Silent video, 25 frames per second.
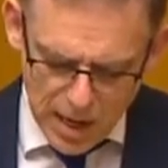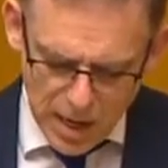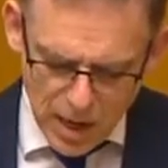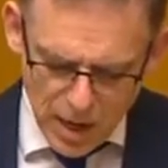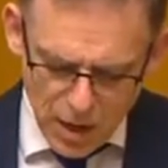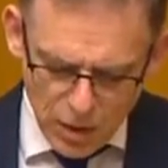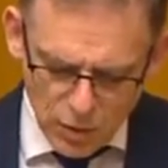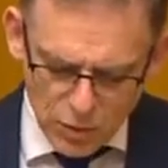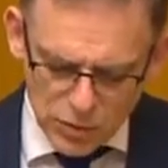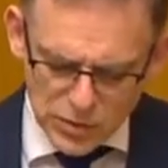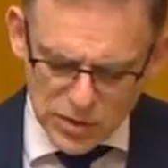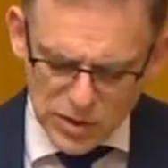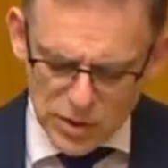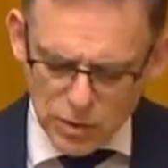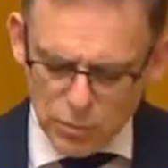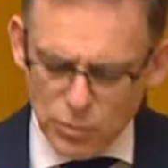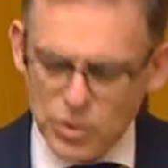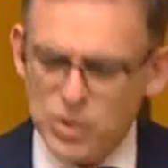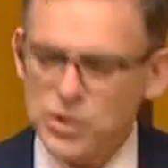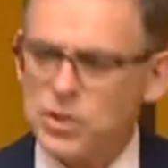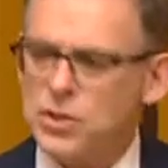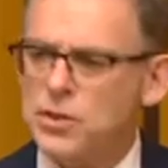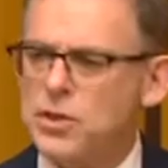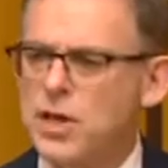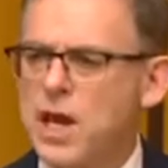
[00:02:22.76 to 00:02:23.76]
I'd also
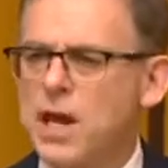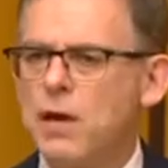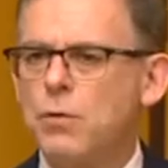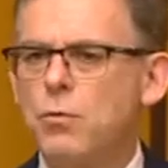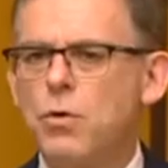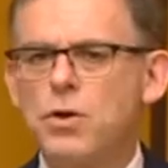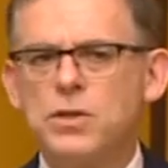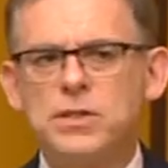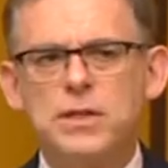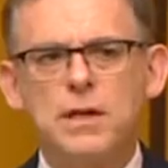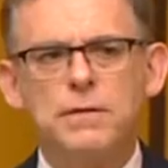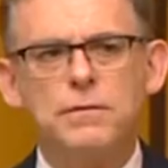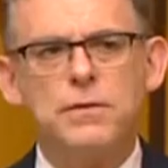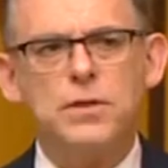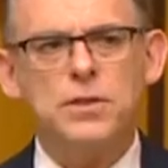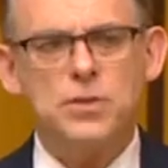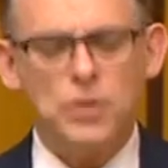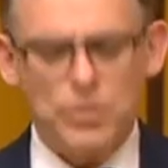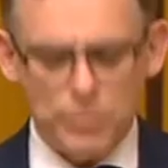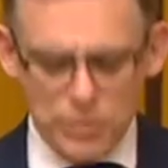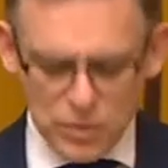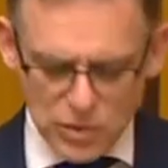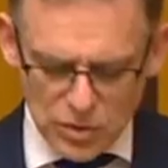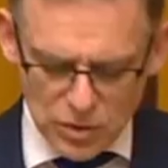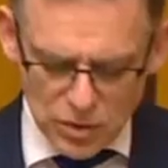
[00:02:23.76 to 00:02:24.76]
wish to thank, whilst I have this
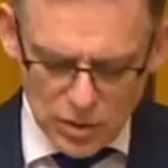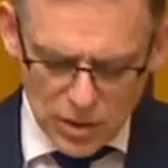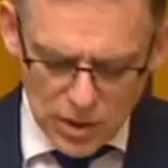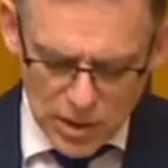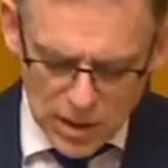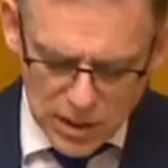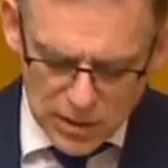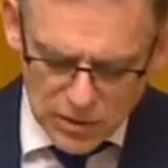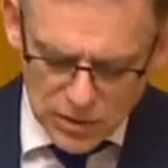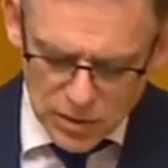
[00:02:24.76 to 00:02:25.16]
opportunity,